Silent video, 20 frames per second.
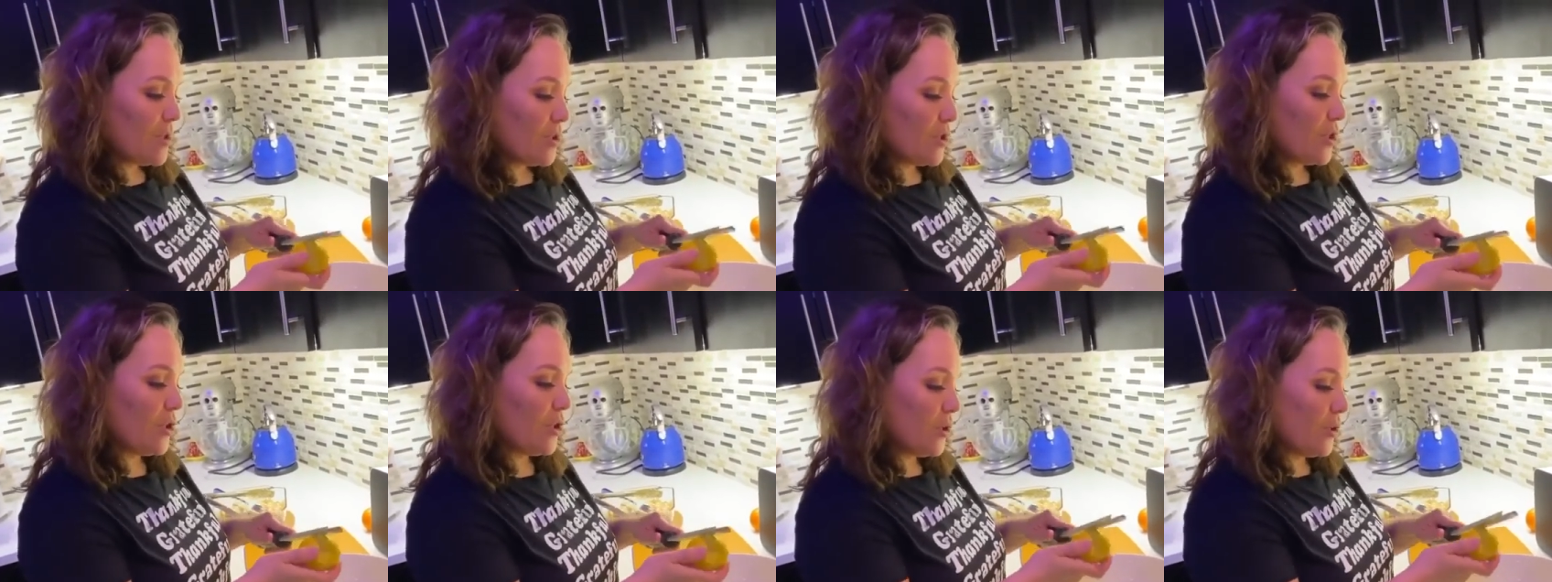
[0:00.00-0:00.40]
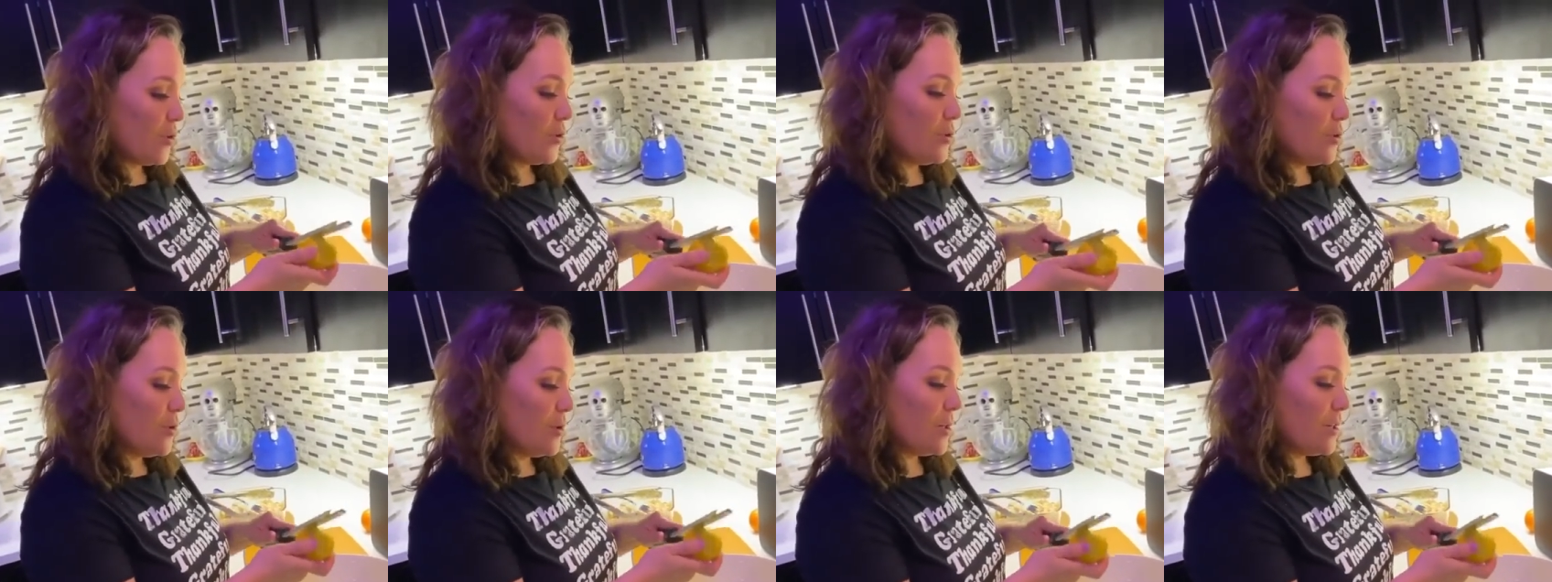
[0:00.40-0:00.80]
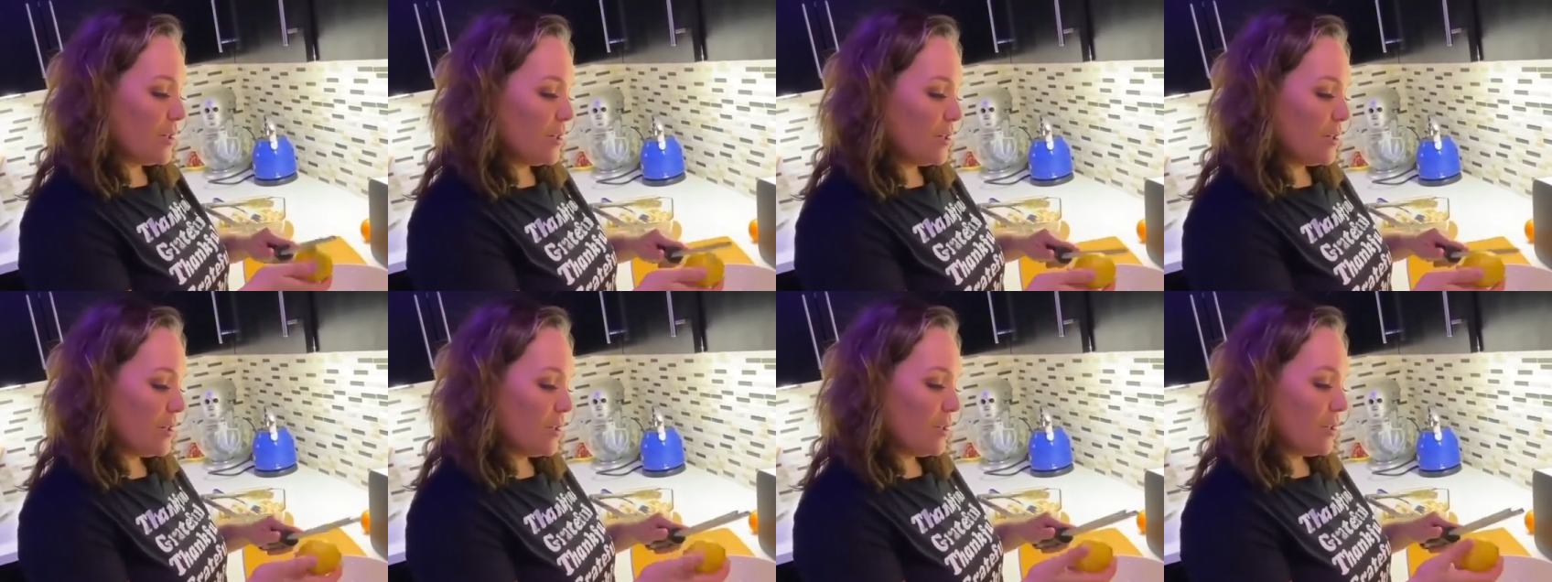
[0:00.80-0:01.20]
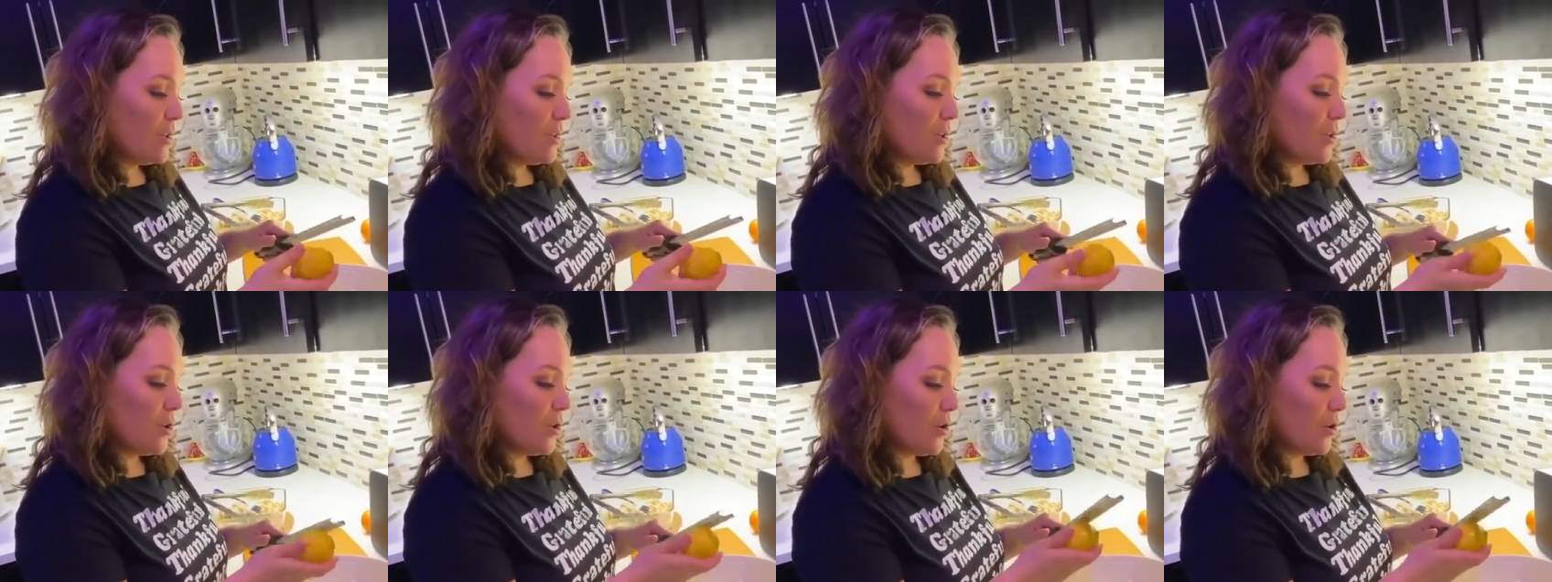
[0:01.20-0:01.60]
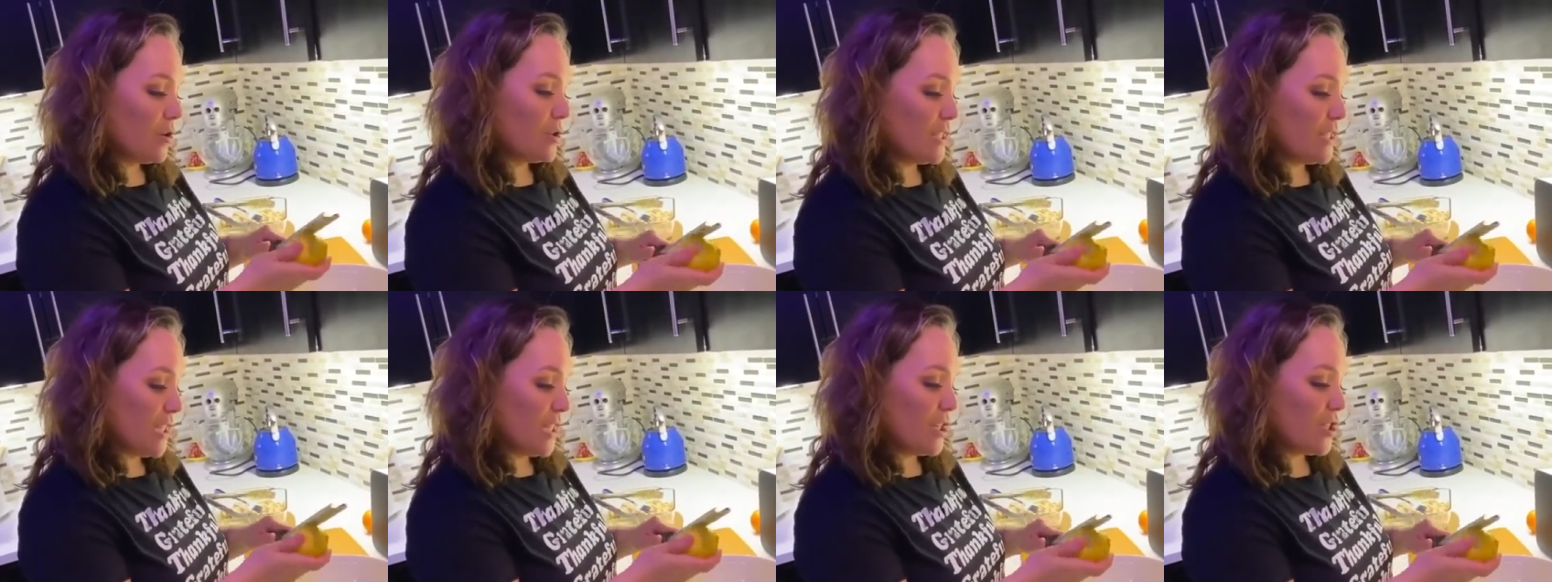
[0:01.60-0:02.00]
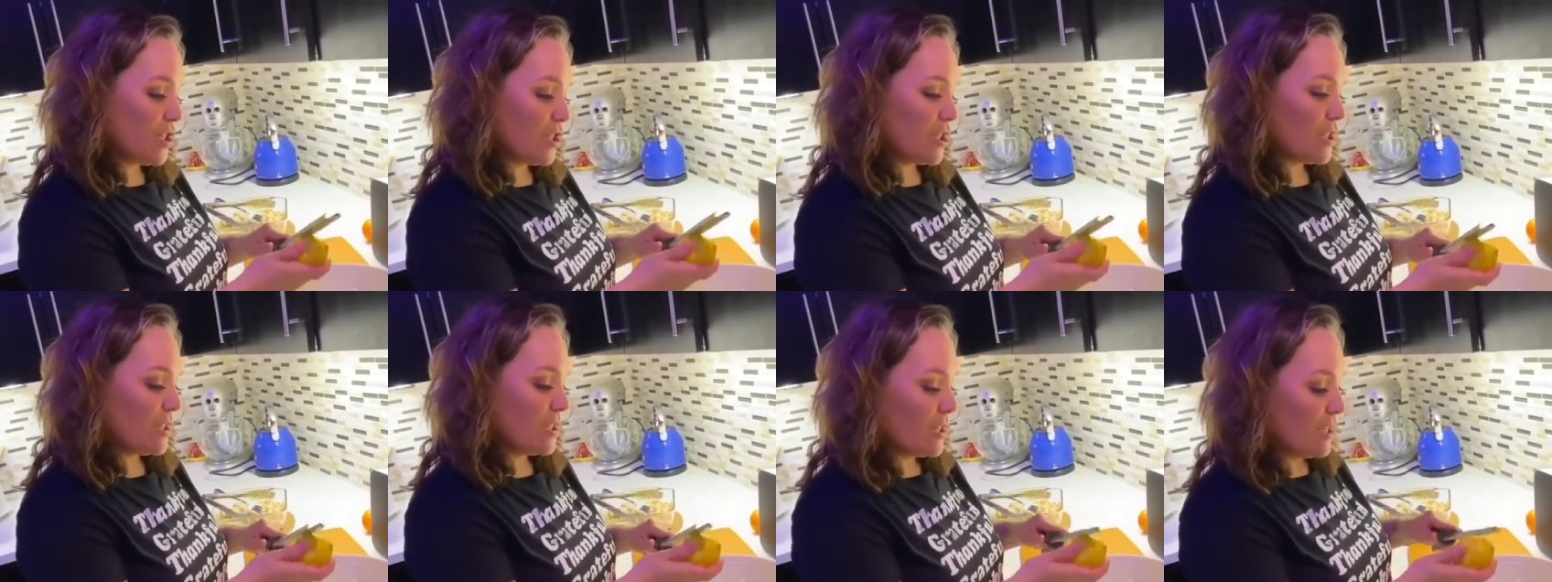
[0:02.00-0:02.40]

to your dish.